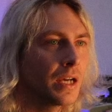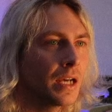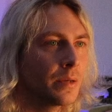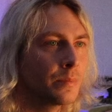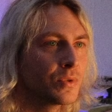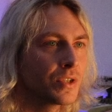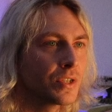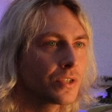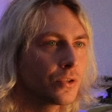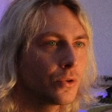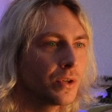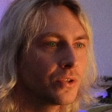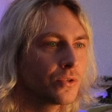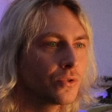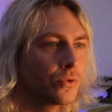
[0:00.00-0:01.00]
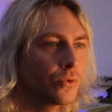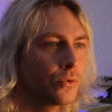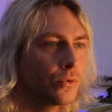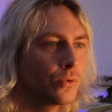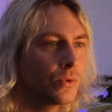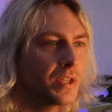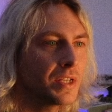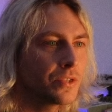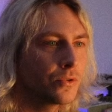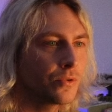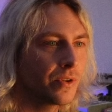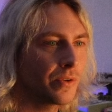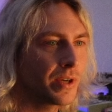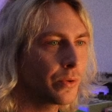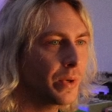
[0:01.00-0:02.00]
I'm just going to listen to
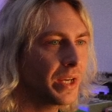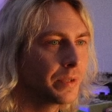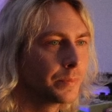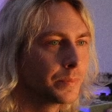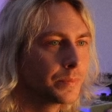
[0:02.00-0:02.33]
it right away.